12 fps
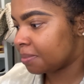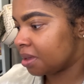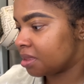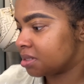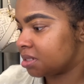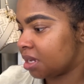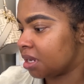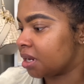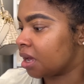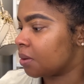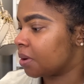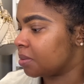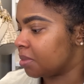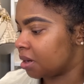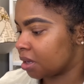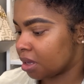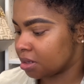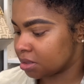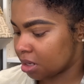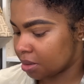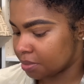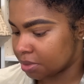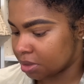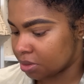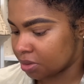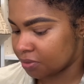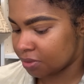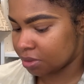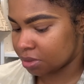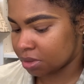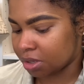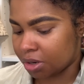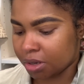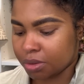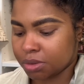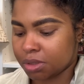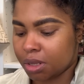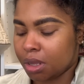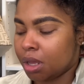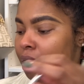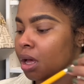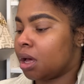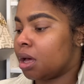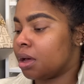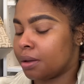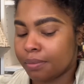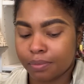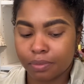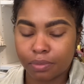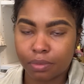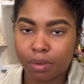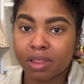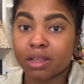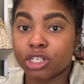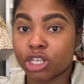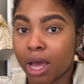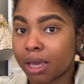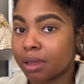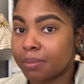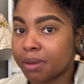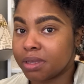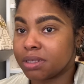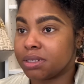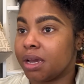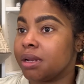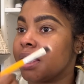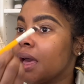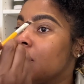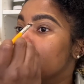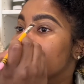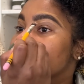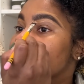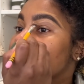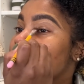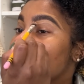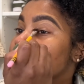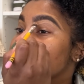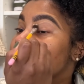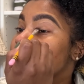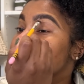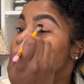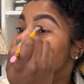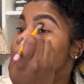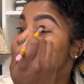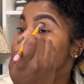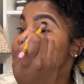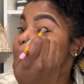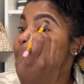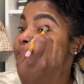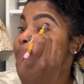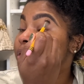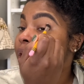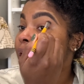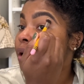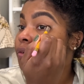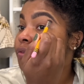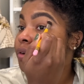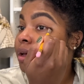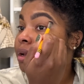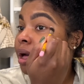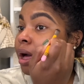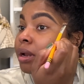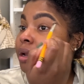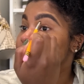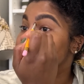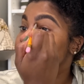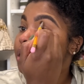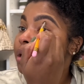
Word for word: be the standout. Wait a minute, guys. I'm so confused. There it goes. Um, let the jacket be the standout and let all the other pieces of the outfit kind of